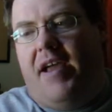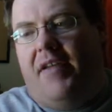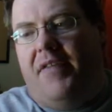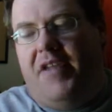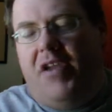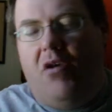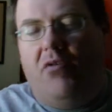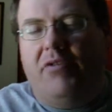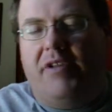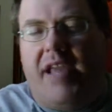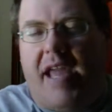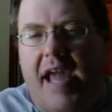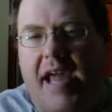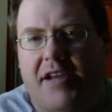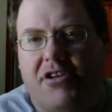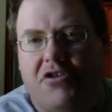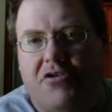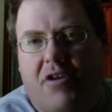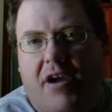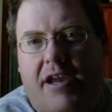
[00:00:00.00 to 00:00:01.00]
The only
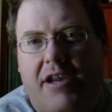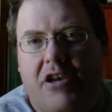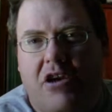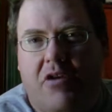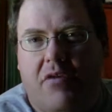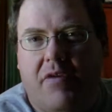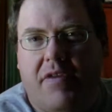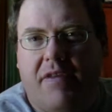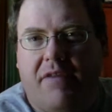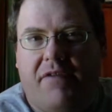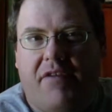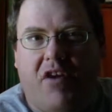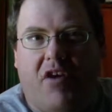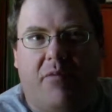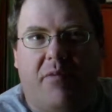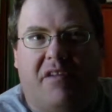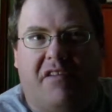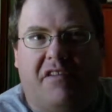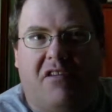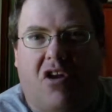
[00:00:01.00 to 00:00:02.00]
actor I know in the
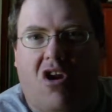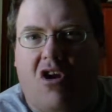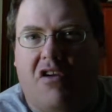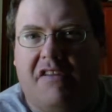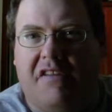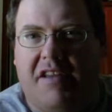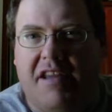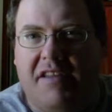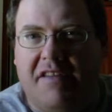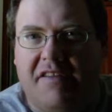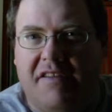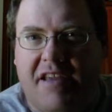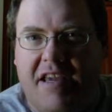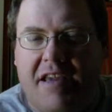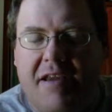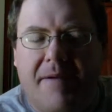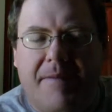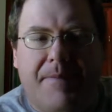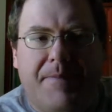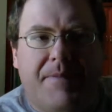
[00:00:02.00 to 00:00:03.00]
film is Klaus
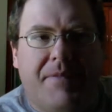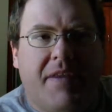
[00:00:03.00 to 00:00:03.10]
Kinski,